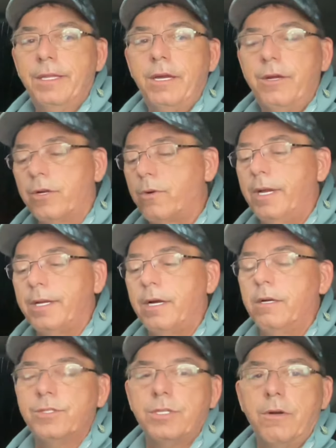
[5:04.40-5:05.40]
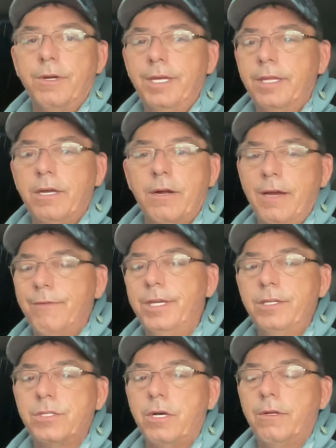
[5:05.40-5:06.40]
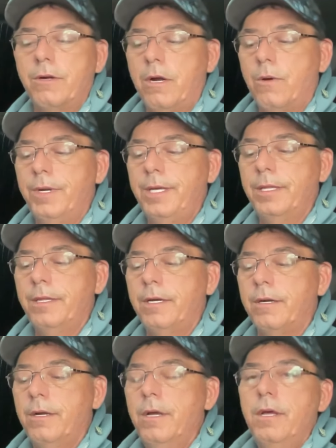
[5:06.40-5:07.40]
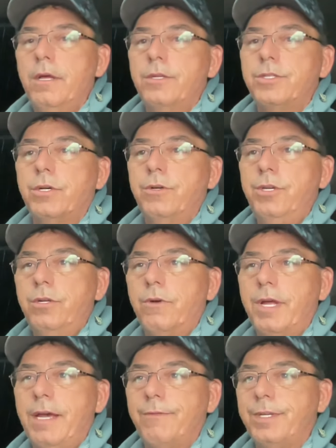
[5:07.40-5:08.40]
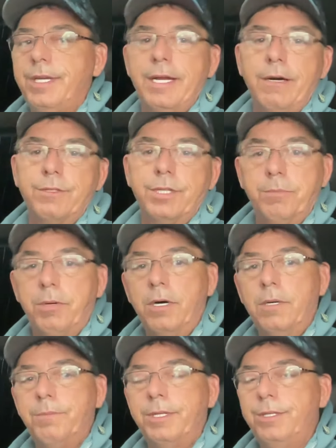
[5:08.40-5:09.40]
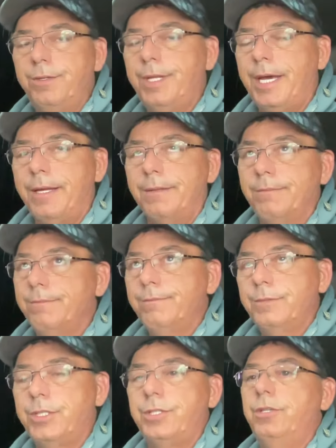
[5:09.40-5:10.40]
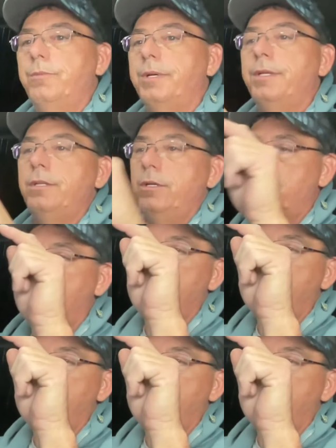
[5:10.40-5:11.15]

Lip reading: there, your credit card's already in there, everything's already in there, so you don't have to get out to the pump and do that stupid, do you want